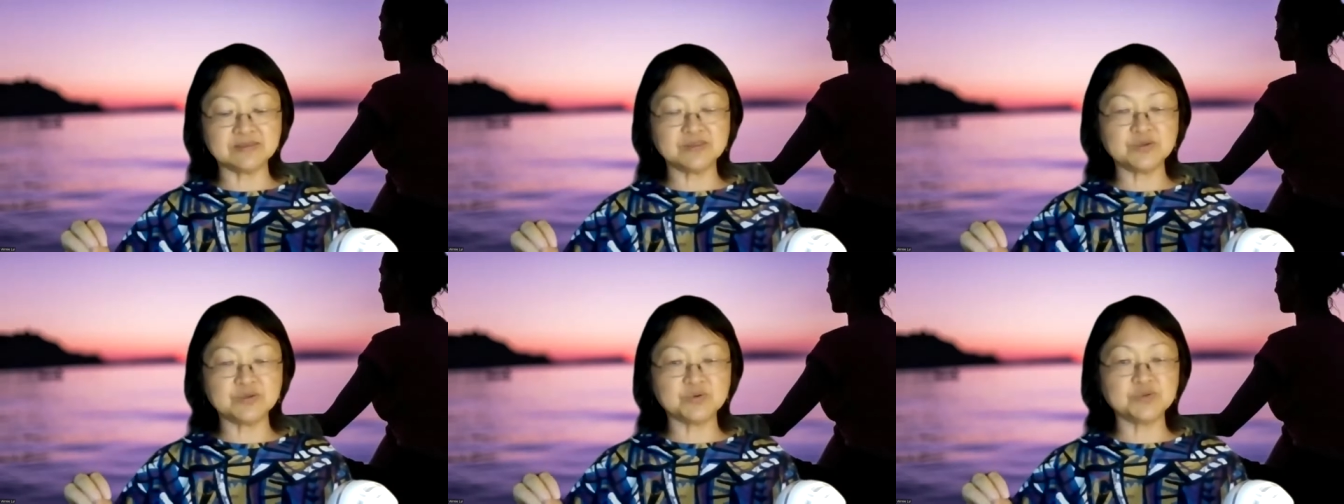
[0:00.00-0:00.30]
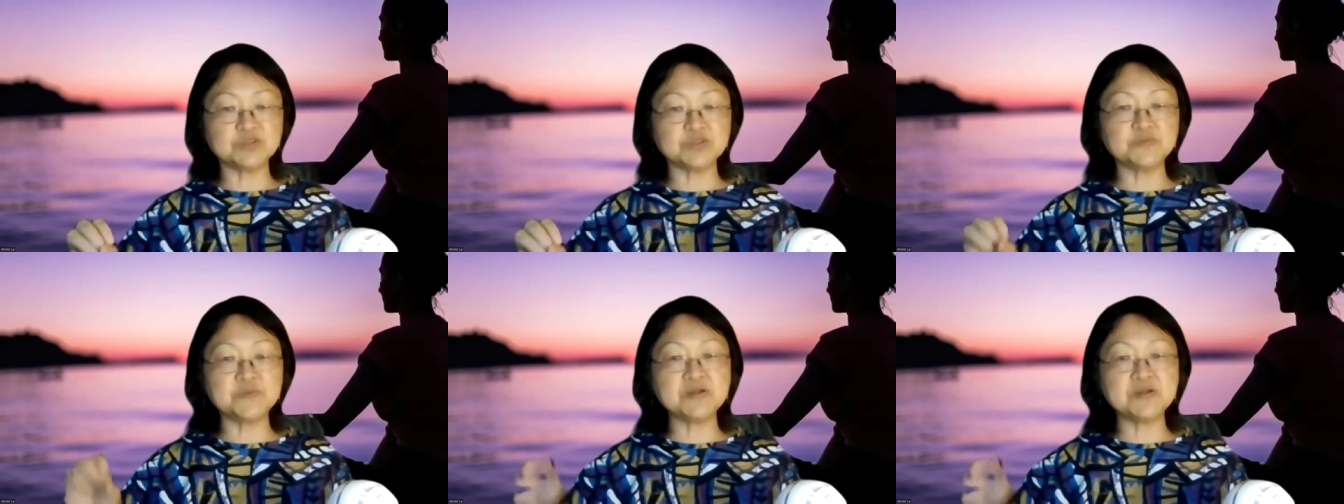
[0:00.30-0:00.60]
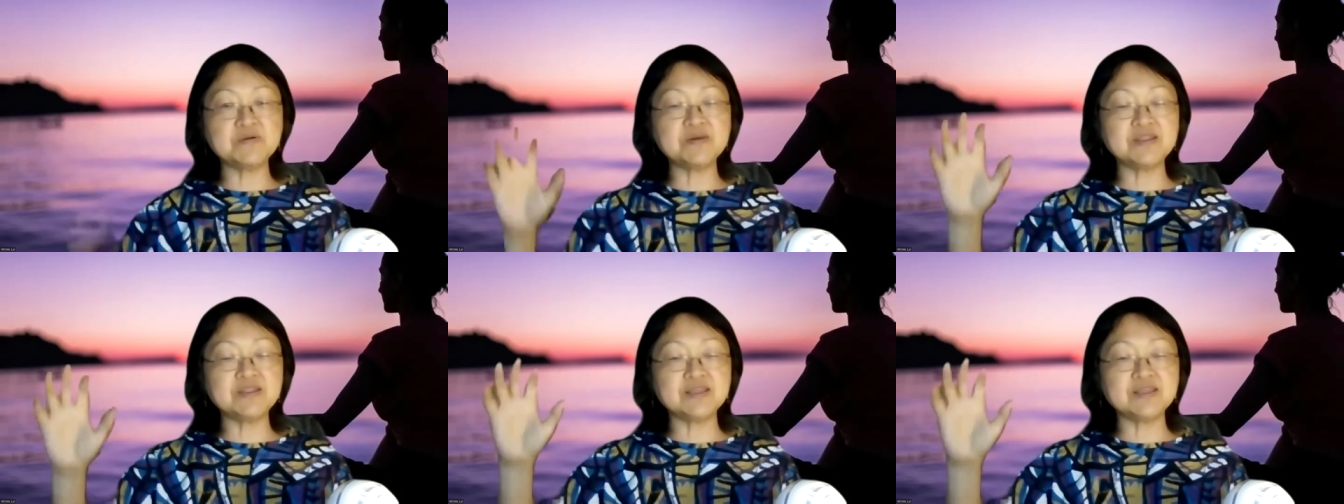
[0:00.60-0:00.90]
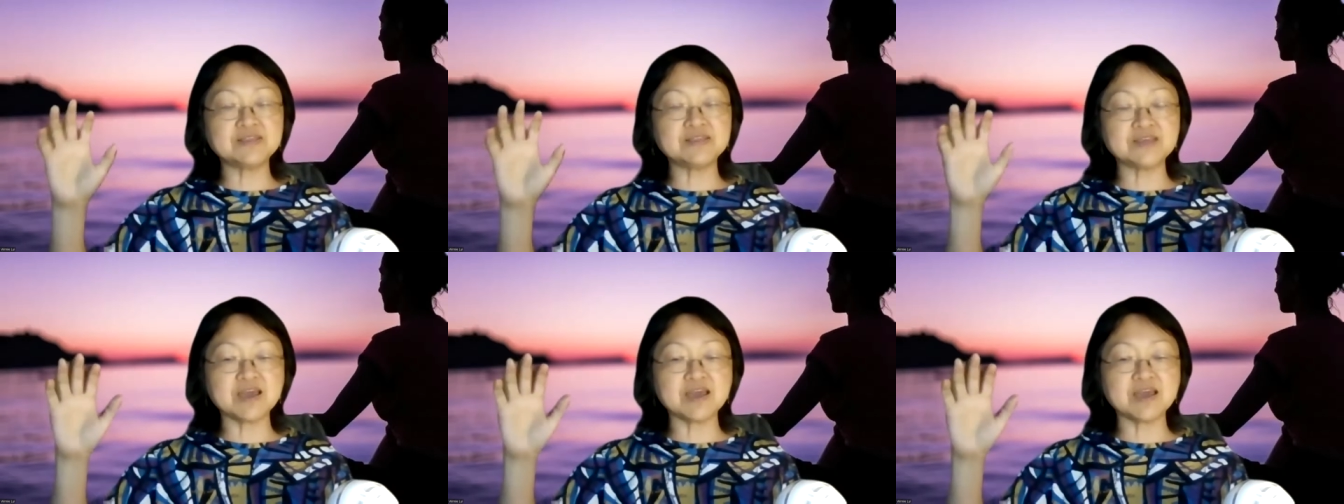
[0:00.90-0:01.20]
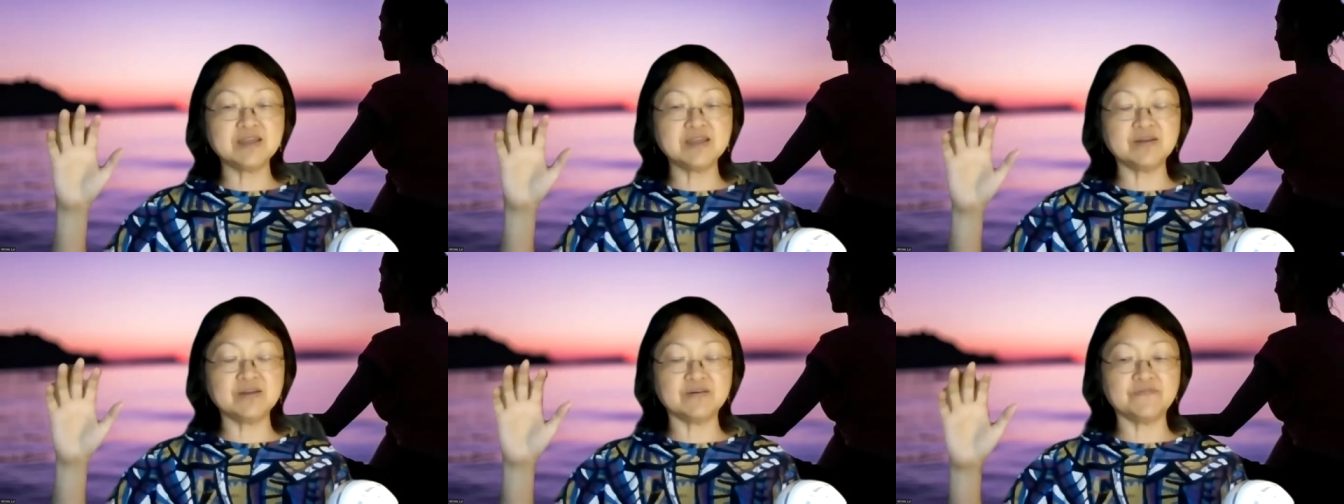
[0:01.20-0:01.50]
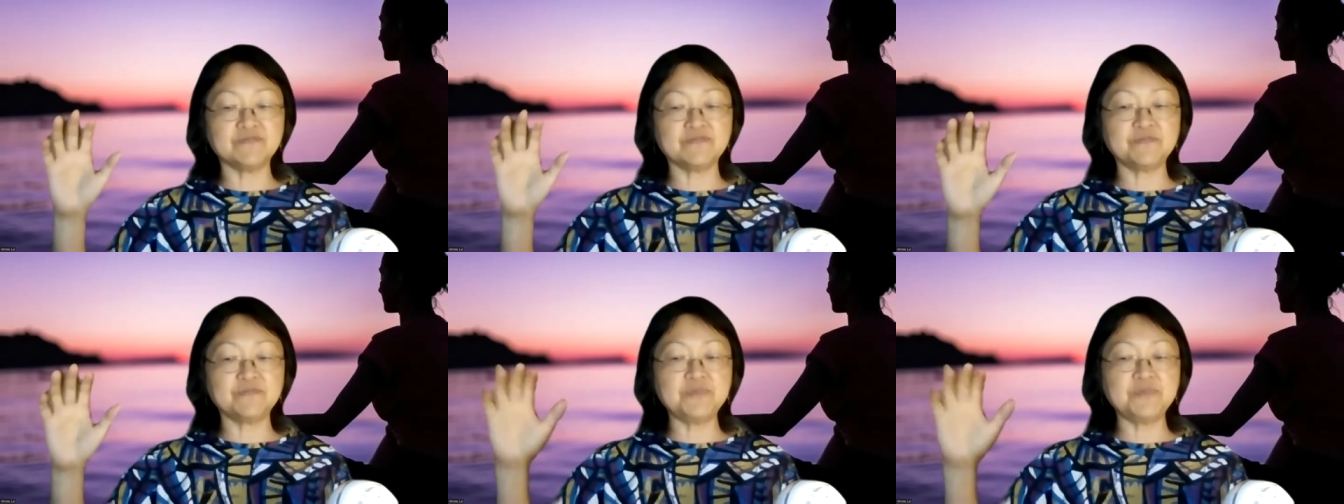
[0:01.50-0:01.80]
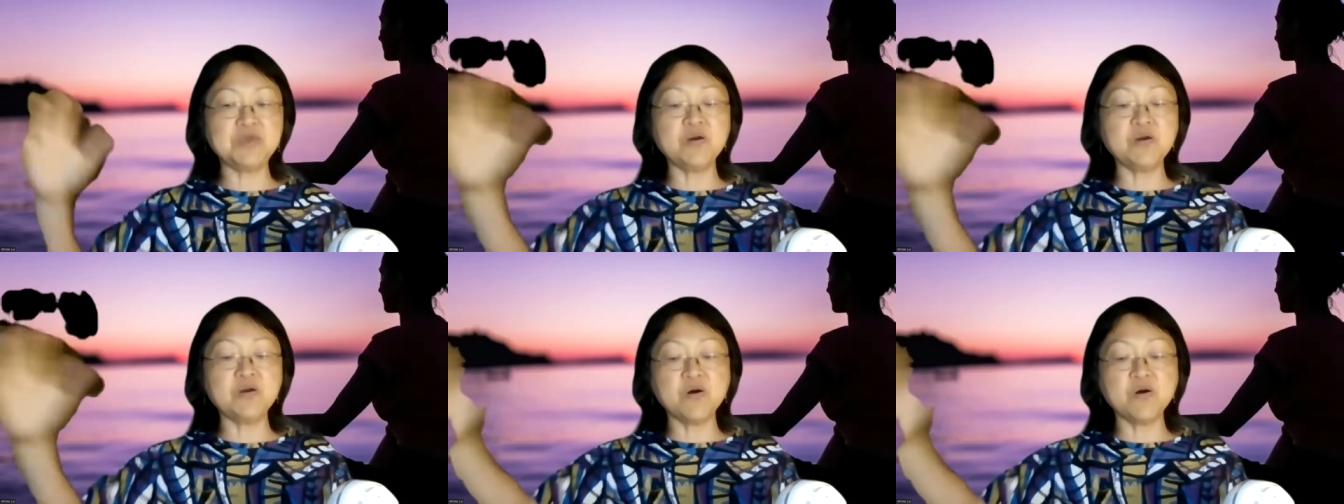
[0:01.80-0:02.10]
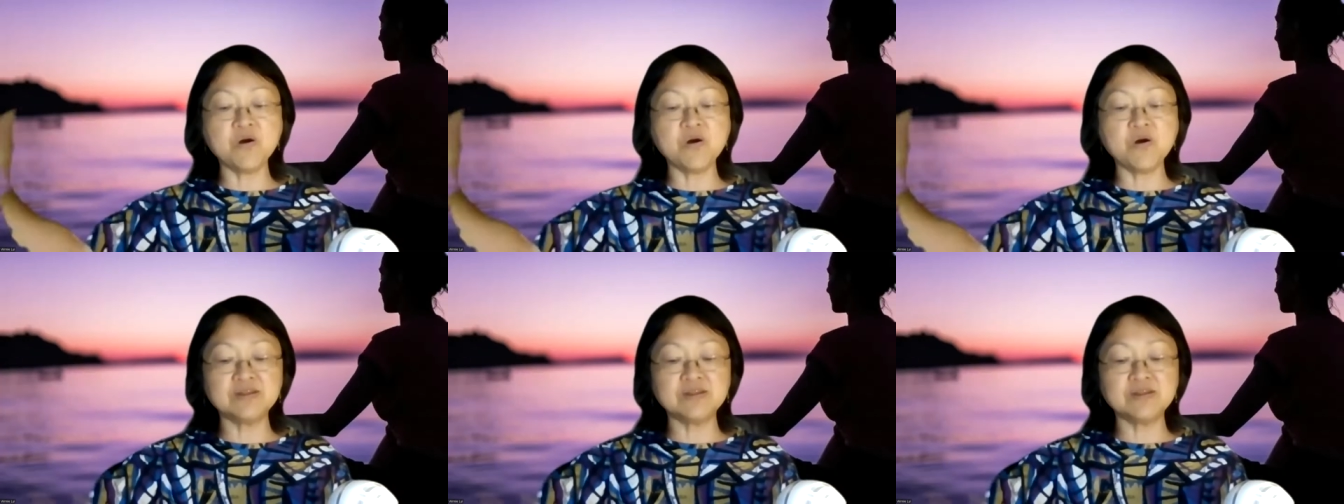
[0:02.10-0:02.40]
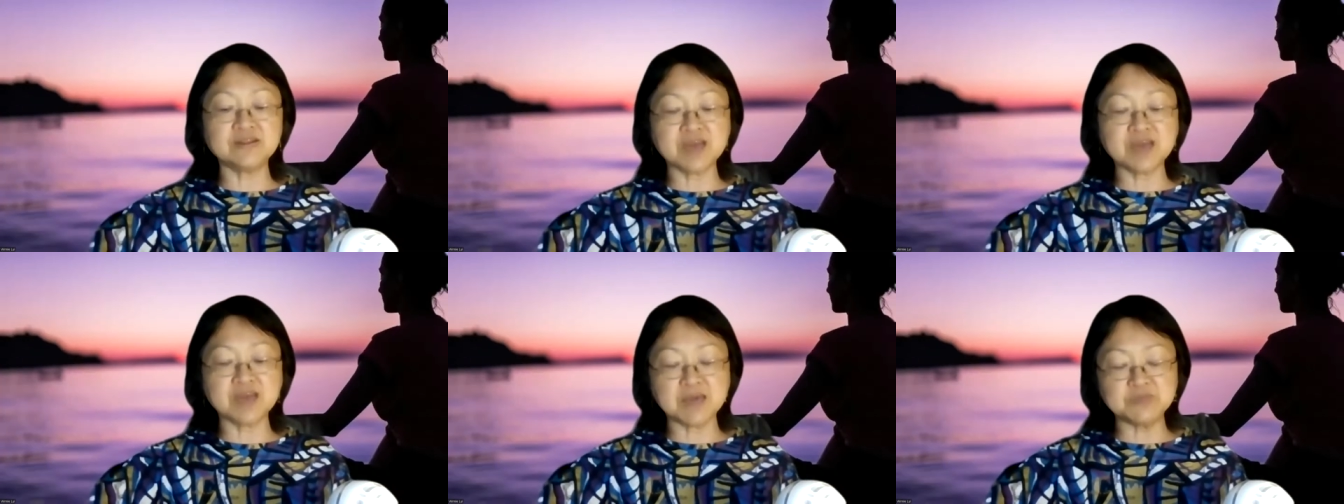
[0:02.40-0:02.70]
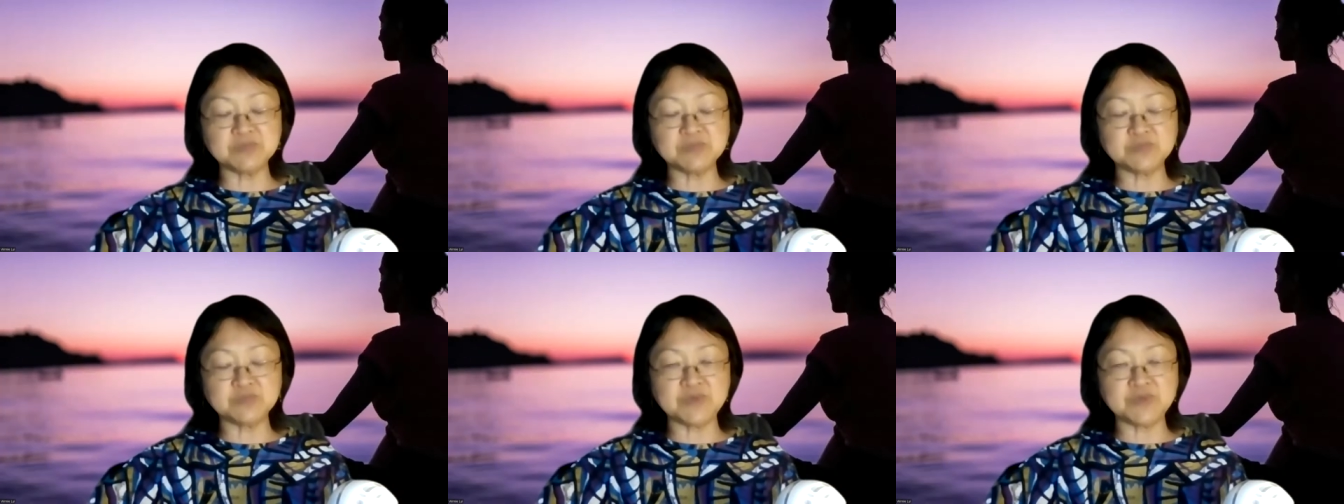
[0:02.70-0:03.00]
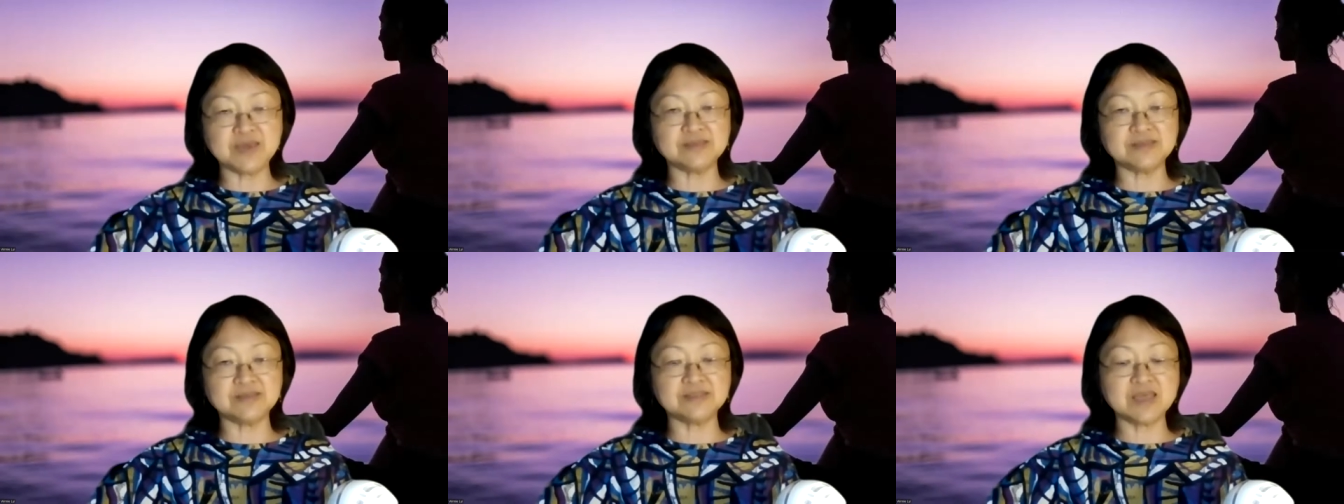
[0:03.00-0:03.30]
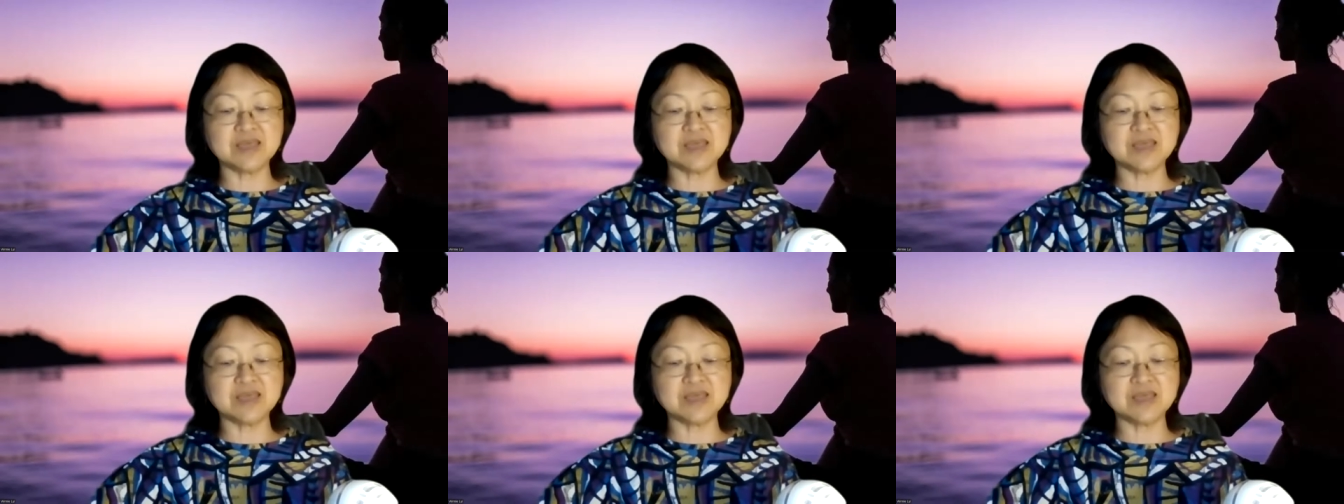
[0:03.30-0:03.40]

So spirit is kind of beyond time, space,